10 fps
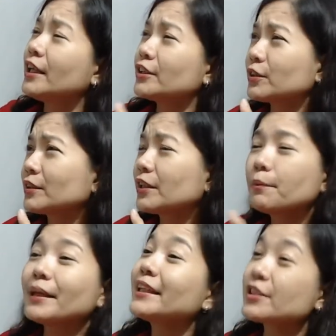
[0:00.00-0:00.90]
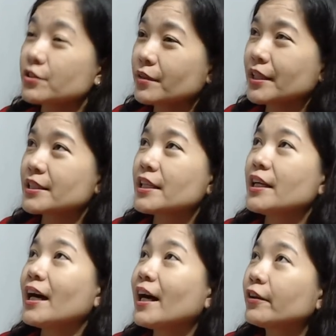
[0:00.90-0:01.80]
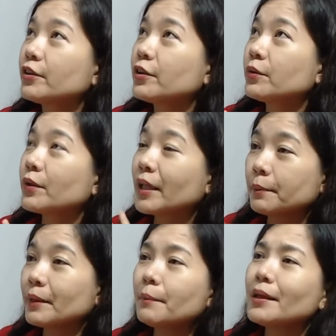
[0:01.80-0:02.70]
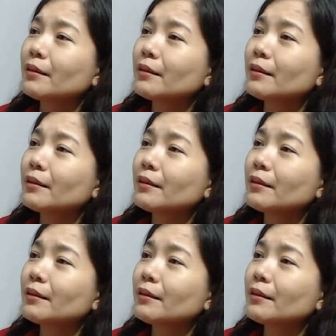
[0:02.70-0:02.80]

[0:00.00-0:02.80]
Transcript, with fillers: So, there are many strays. How do you help them?